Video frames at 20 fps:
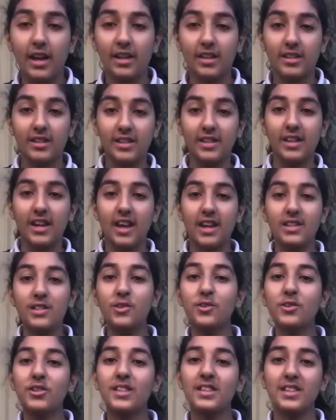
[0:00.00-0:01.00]
And, as
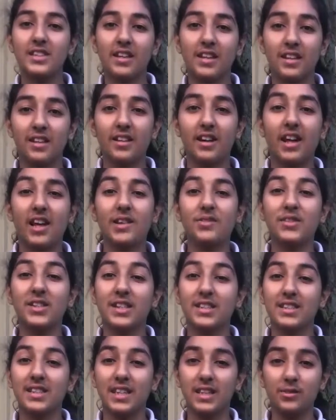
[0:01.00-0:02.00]
you can see, I have
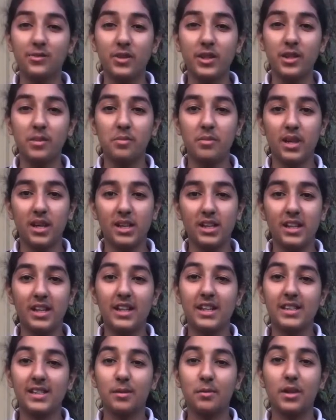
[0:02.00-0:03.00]
successfully made it
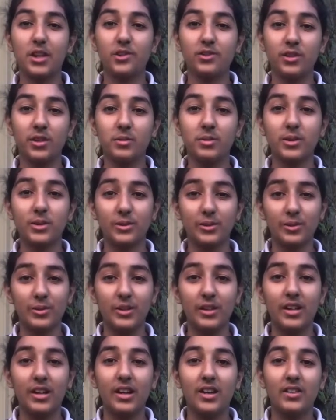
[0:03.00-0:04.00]
into my dream school
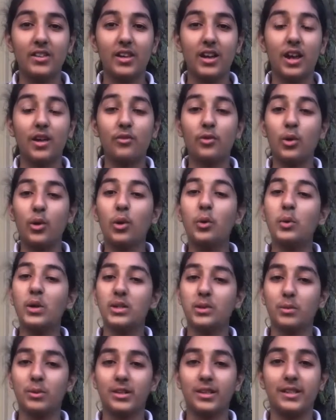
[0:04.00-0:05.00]
that I've
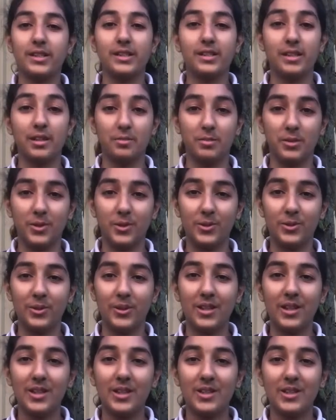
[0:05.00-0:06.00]
always wanted to come to.
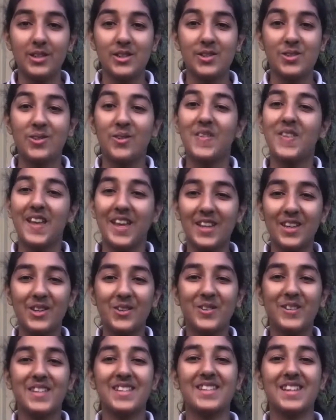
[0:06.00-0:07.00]
So thank
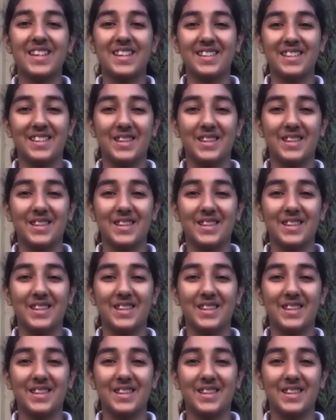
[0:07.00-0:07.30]
you Design